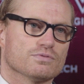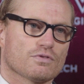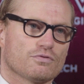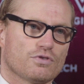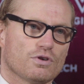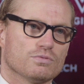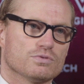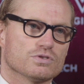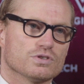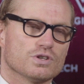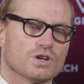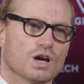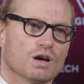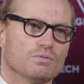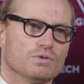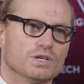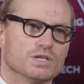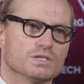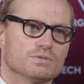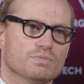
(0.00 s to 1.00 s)
from
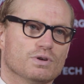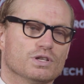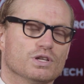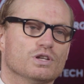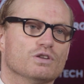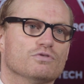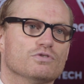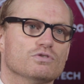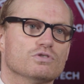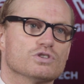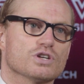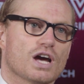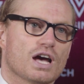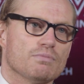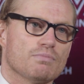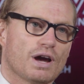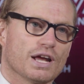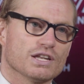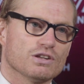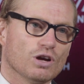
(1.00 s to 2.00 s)
tsunamis, but in the future I
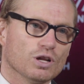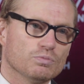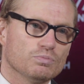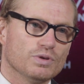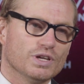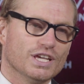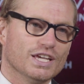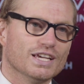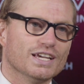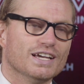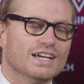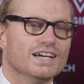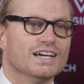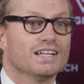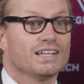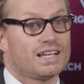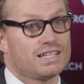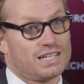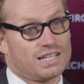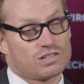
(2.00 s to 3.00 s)
might not be,
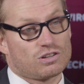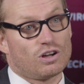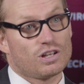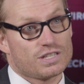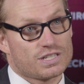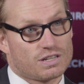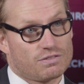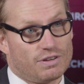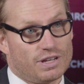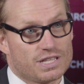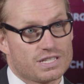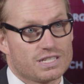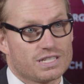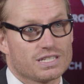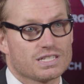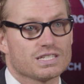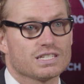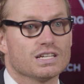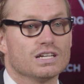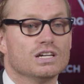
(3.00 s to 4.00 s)
that has
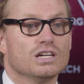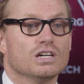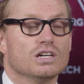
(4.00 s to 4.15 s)
consequences.